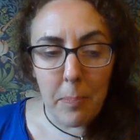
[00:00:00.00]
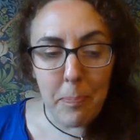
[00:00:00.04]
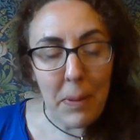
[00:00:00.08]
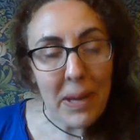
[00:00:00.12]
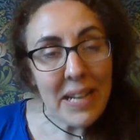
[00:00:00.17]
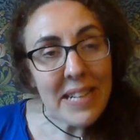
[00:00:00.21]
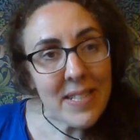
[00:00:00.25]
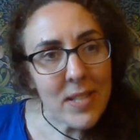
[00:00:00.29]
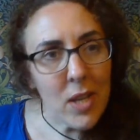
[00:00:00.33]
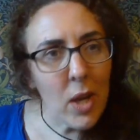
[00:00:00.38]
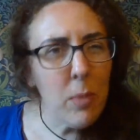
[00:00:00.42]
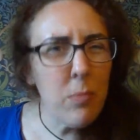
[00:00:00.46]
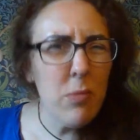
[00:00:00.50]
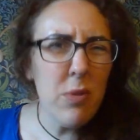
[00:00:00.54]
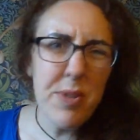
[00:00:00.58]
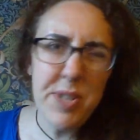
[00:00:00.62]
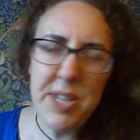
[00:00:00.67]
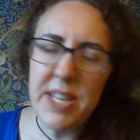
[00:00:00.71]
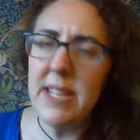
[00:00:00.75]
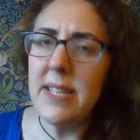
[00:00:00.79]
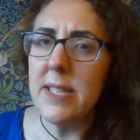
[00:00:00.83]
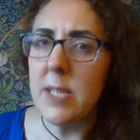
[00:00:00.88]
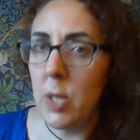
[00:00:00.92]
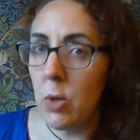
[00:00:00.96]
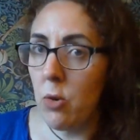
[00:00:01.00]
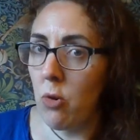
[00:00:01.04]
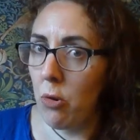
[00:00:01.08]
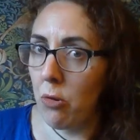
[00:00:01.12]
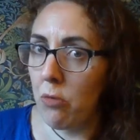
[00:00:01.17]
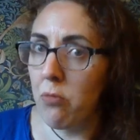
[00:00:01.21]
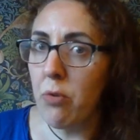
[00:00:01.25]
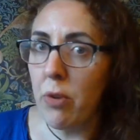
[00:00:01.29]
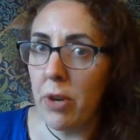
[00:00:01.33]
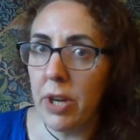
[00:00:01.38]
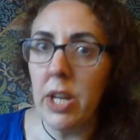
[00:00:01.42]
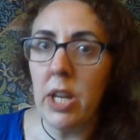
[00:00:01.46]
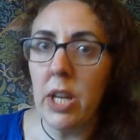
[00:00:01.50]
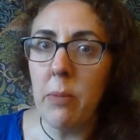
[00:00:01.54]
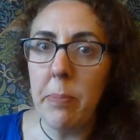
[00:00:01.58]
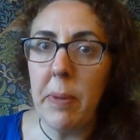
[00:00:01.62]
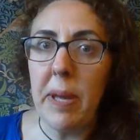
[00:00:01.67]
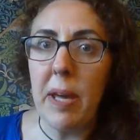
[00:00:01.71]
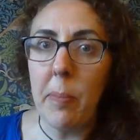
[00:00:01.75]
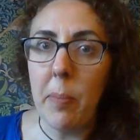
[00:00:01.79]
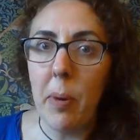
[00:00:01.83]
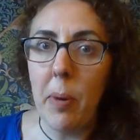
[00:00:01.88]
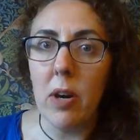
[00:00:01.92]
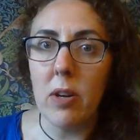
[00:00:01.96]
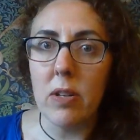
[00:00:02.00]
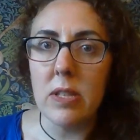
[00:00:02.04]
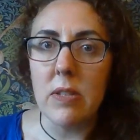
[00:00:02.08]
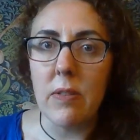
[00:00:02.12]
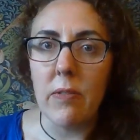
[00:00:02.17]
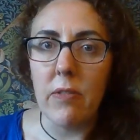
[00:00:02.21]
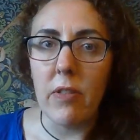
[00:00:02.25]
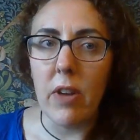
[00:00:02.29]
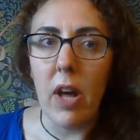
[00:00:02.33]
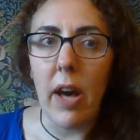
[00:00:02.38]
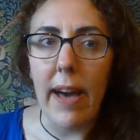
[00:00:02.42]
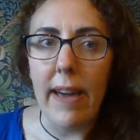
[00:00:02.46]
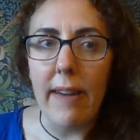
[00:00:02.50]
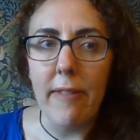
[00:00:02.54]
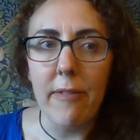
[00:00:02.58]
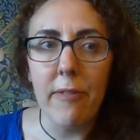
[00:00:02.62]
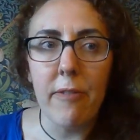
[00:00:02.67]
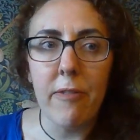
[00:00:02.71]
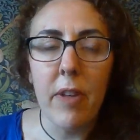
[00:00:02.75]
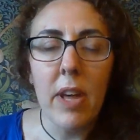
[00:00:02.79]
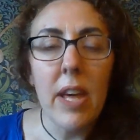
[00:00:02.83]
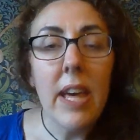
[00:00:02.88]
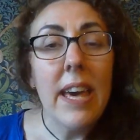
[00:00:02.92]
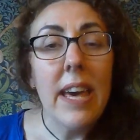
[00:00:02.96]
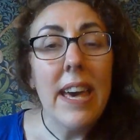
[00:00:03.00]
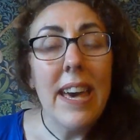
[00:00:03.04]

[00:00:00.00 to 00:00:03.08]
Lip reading: bedtime routines are a really big part of life.